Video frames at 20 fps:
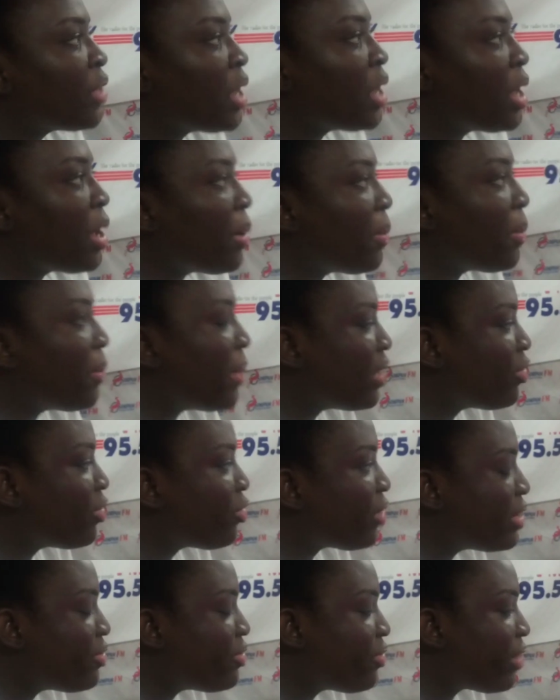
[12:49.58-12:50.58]
But fun
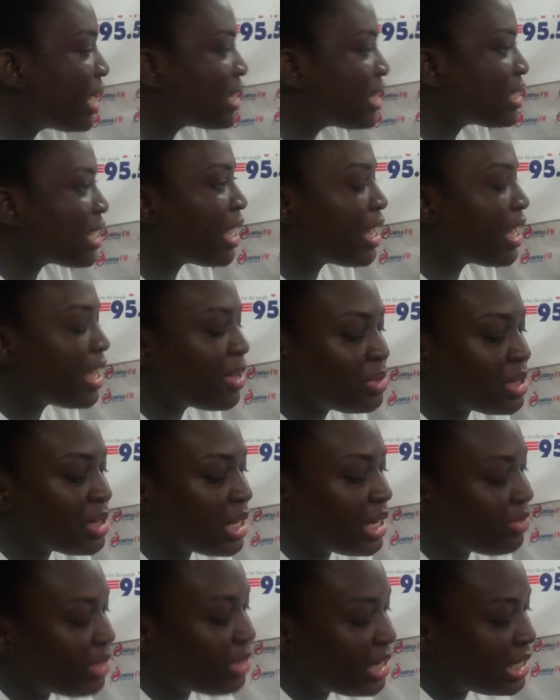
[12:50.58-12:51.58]
fact, I came to the
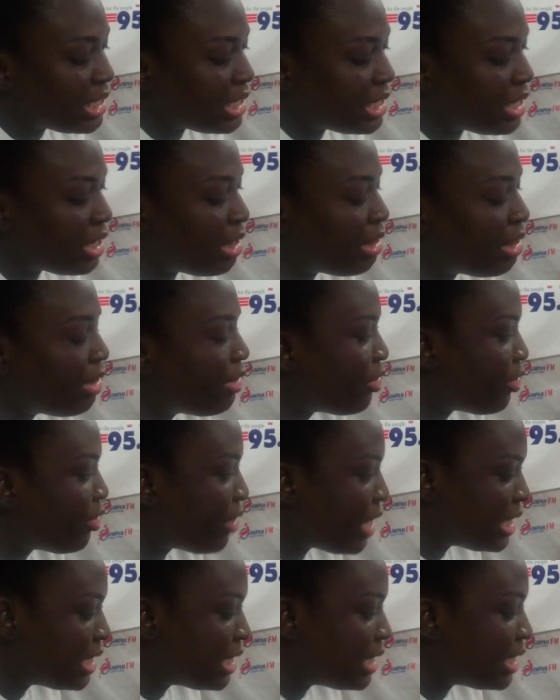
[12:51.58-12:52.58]
university
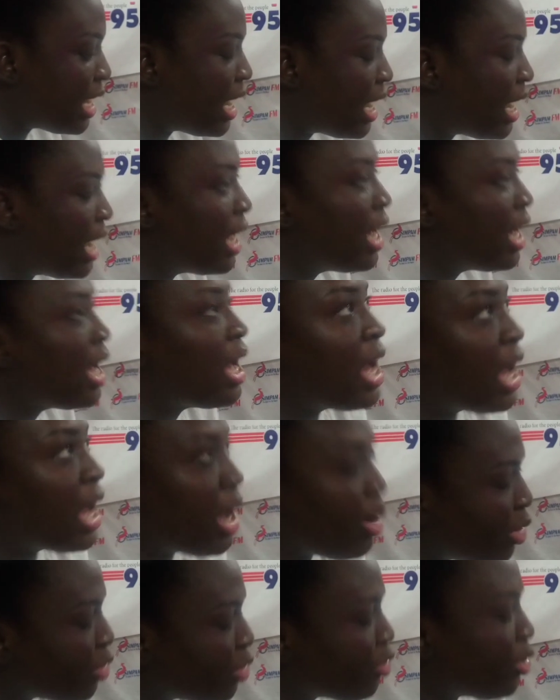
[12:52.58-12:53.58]
first year. I
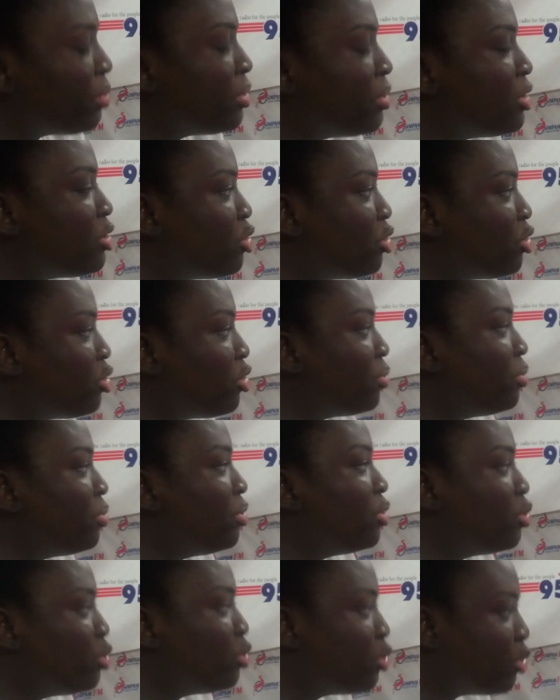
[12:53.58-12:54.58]
went for Miss
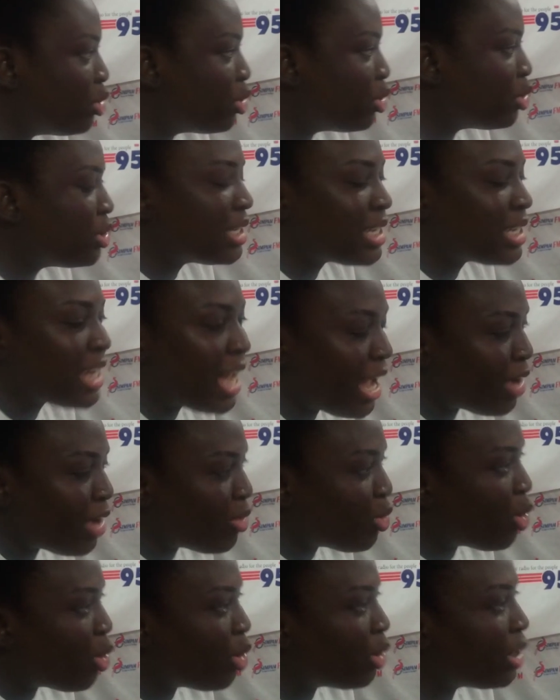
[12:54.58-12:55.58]
UW. Good, I
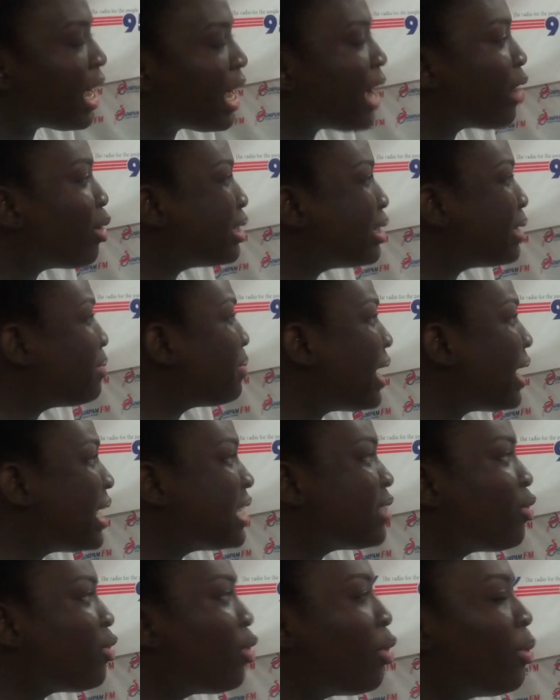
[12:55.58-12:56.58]
won. I got the
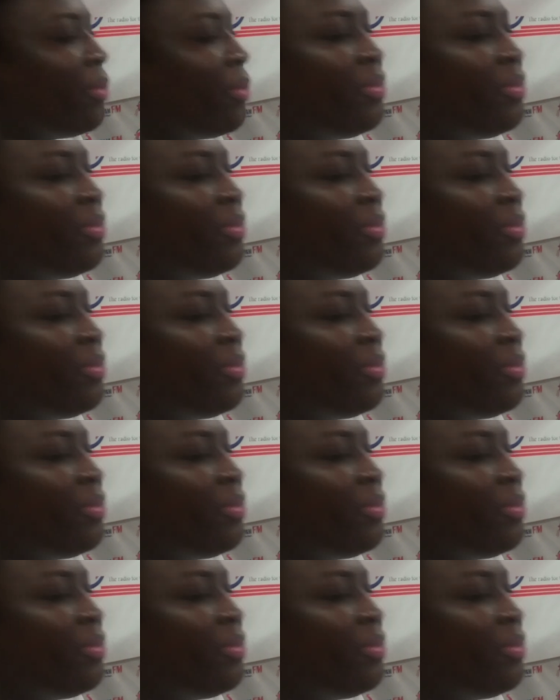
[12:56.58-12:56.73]
platform.